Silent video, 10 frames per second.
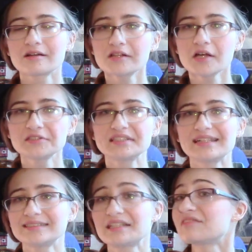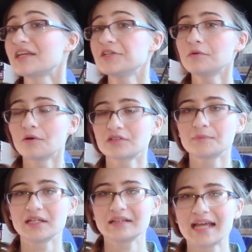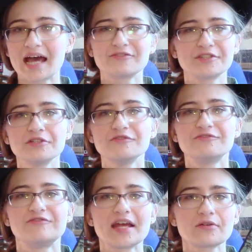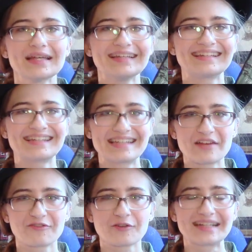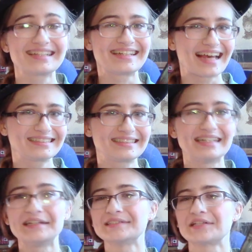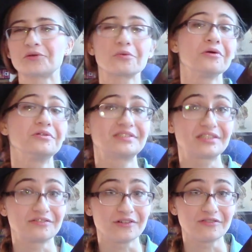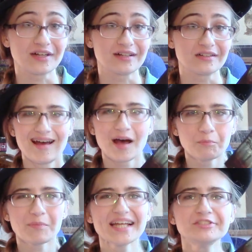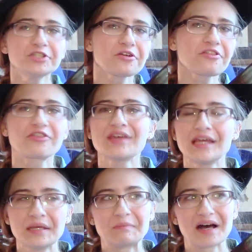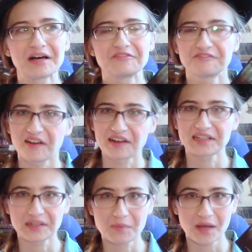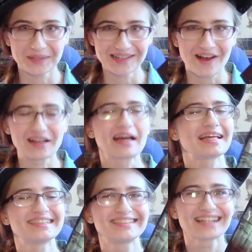closeness, they do ultimately have two very different destinies and roles to fulfill. A major theme of Finding Baba Yaga is